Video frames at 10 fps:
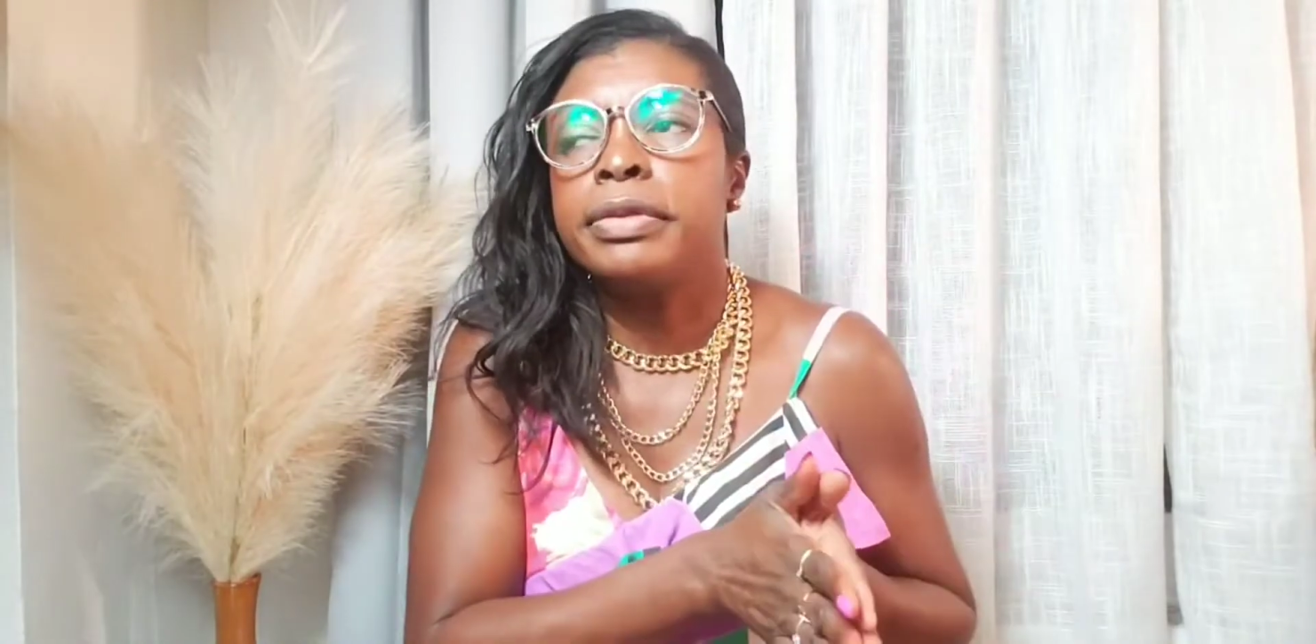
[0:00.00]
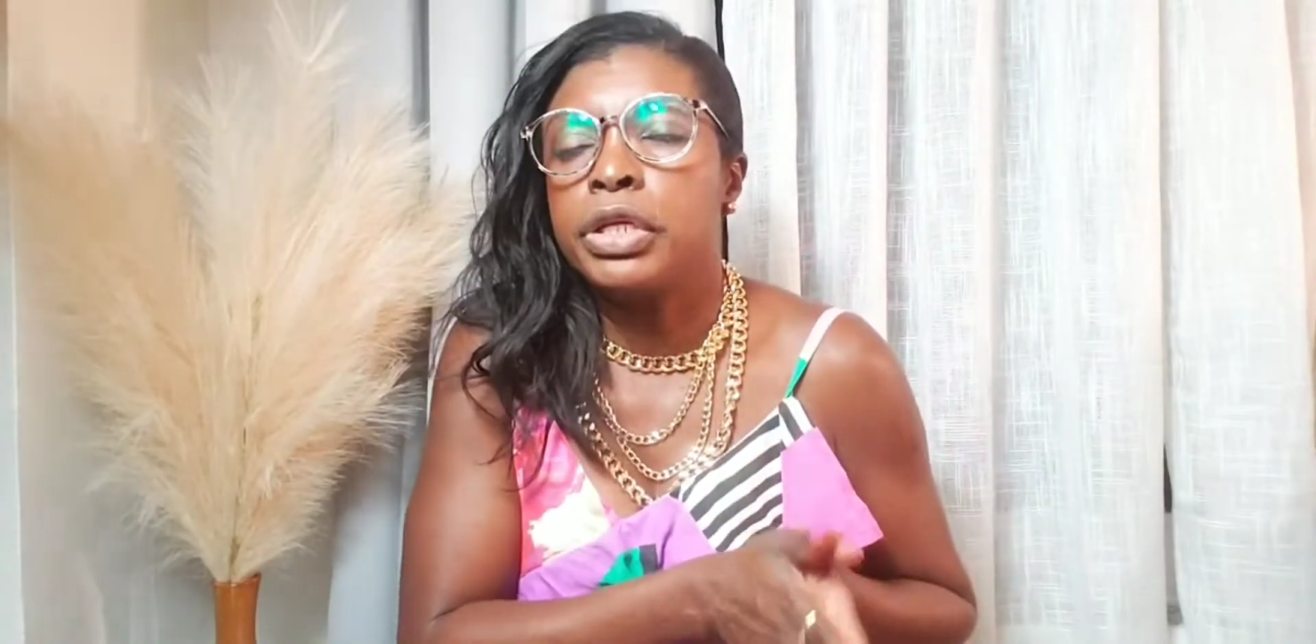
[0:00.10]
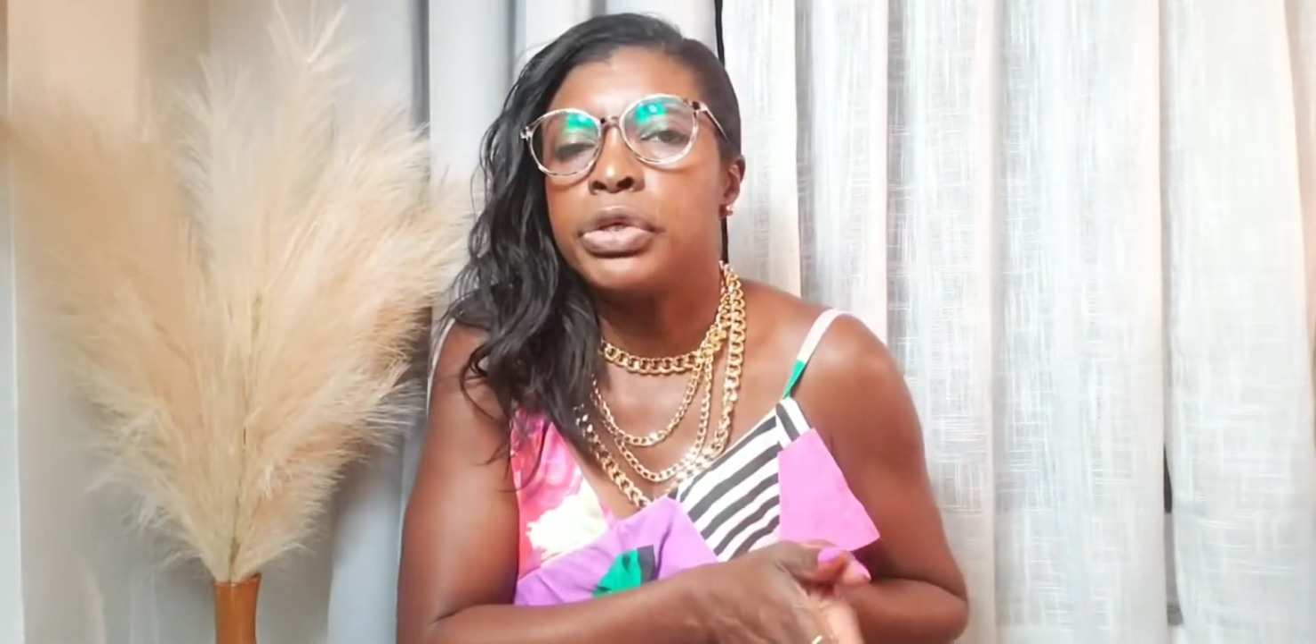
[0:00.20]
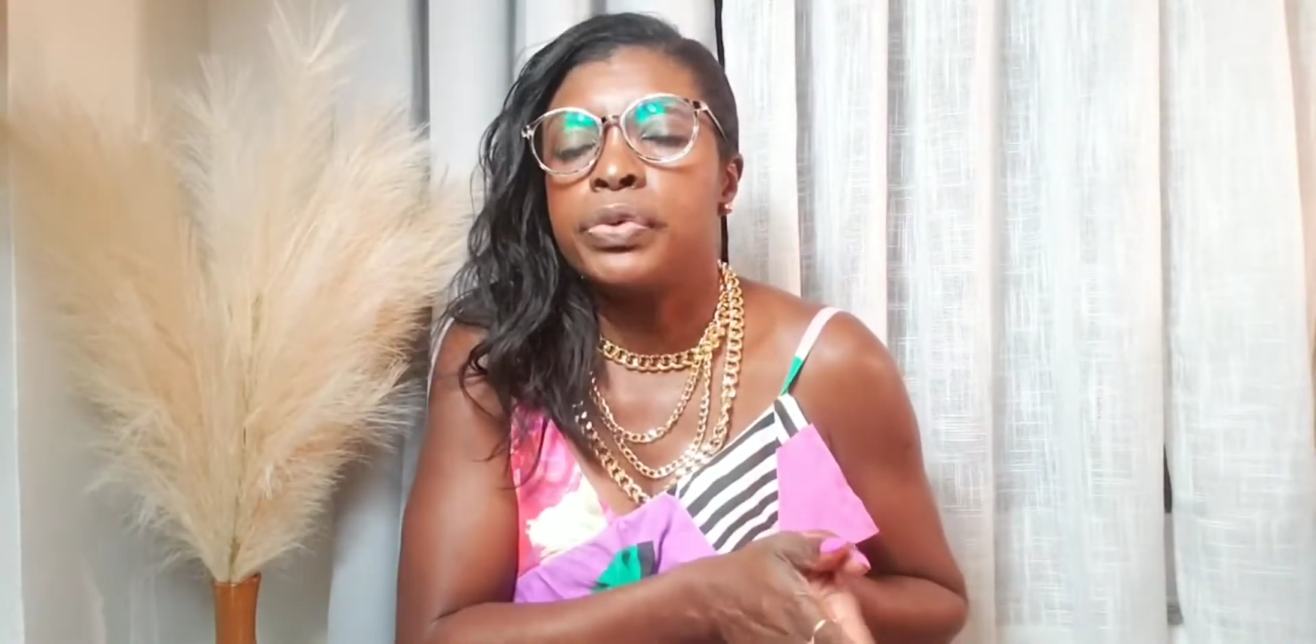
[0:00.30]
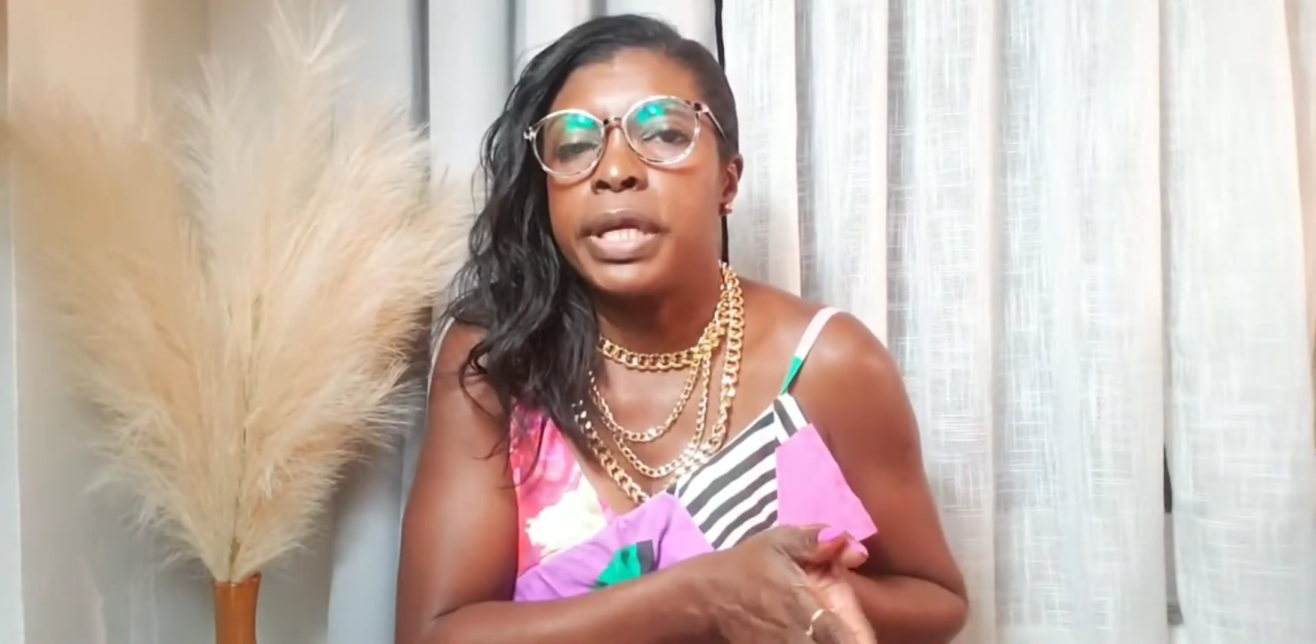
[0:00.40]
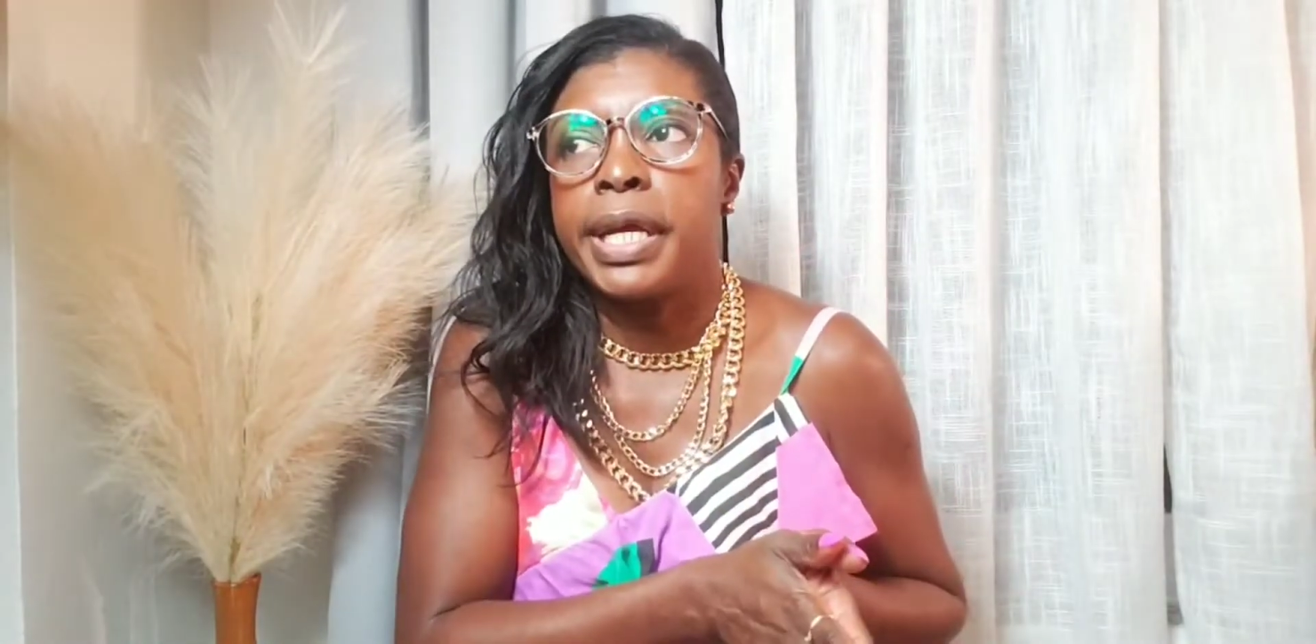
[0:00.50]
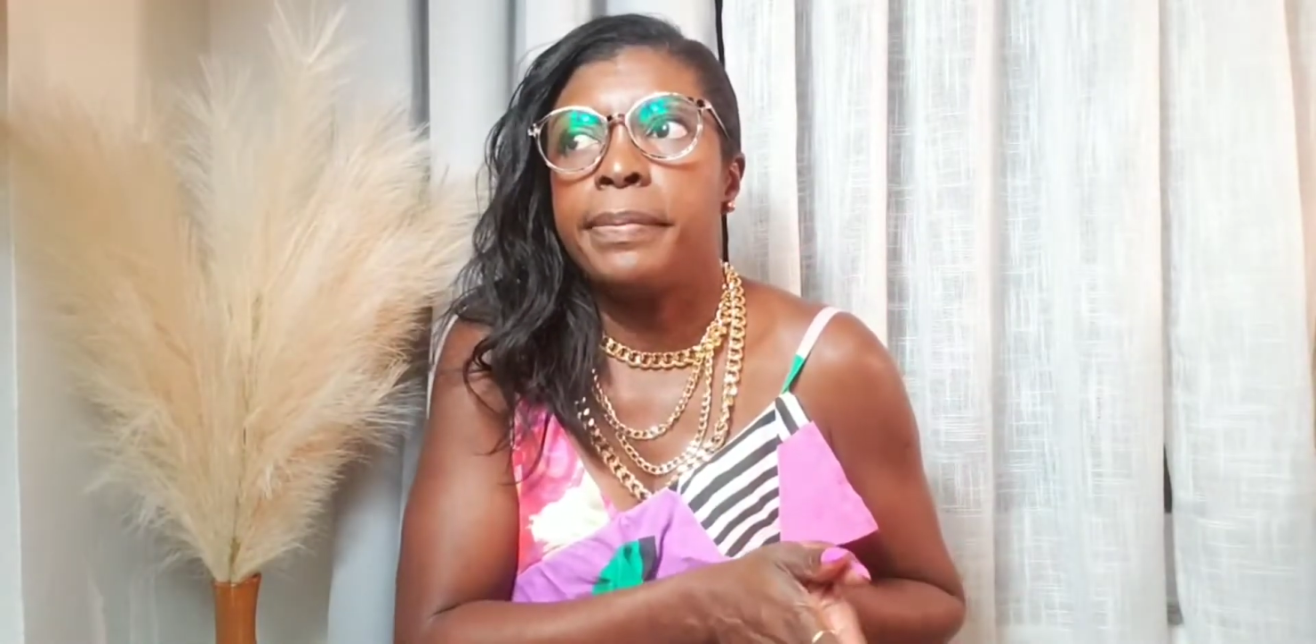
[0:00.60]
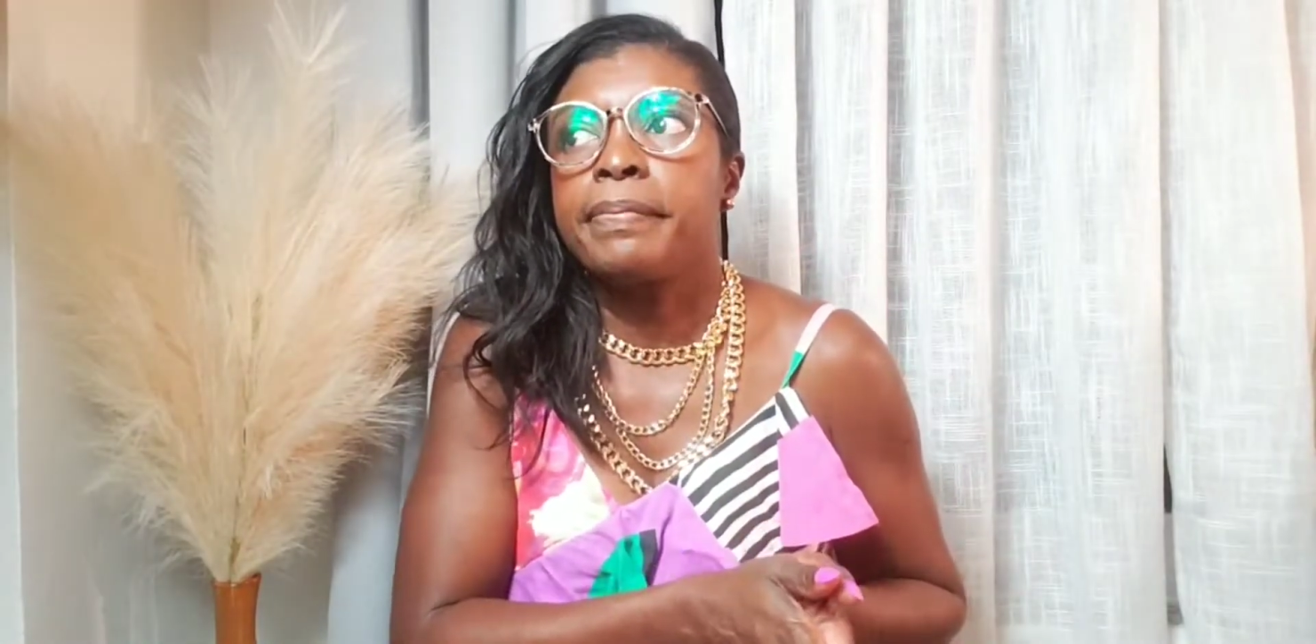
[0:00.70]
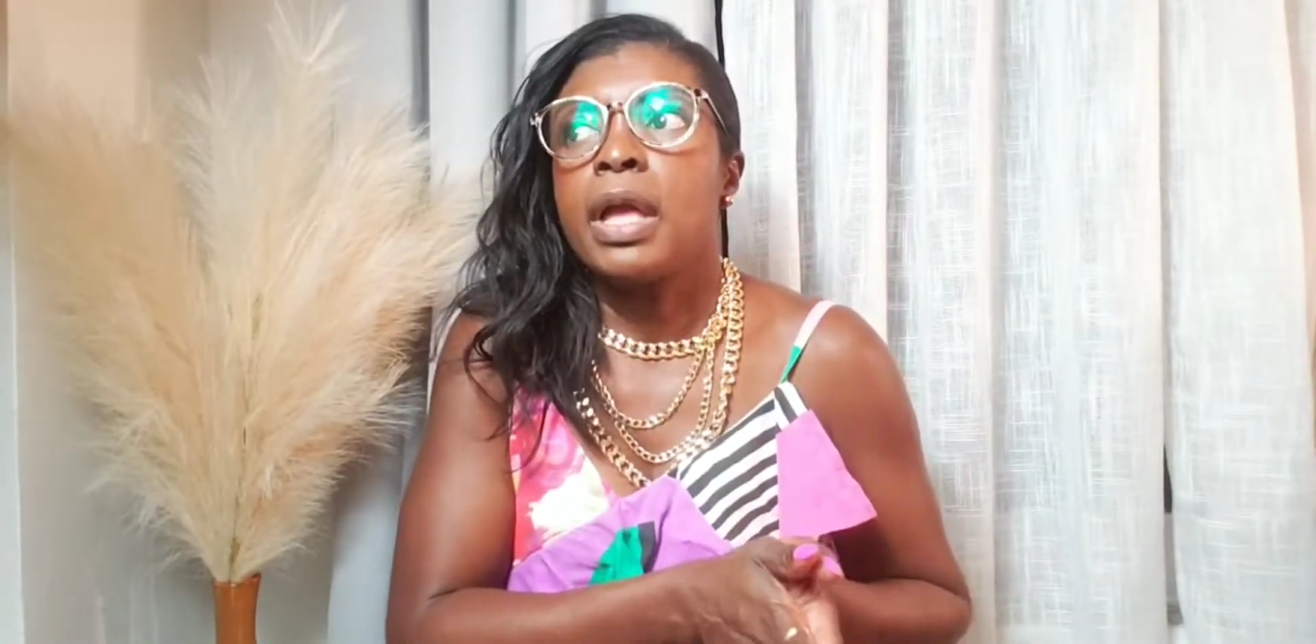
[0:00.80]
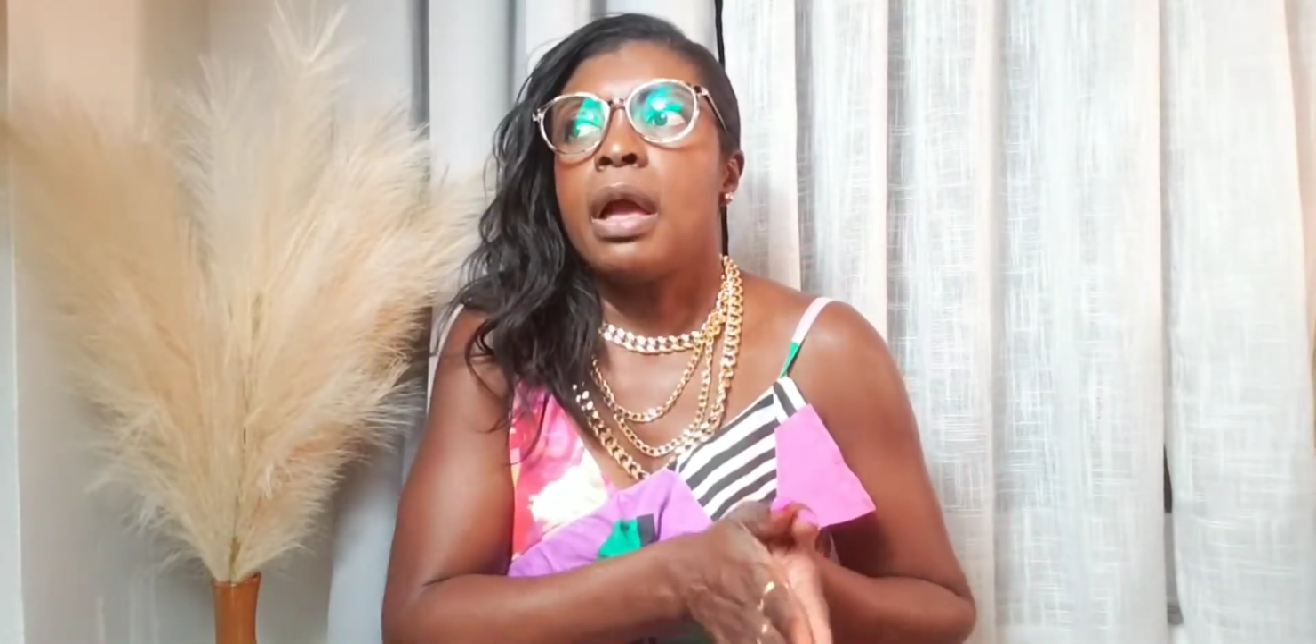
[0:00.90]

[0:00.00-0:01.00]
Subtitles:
the new name,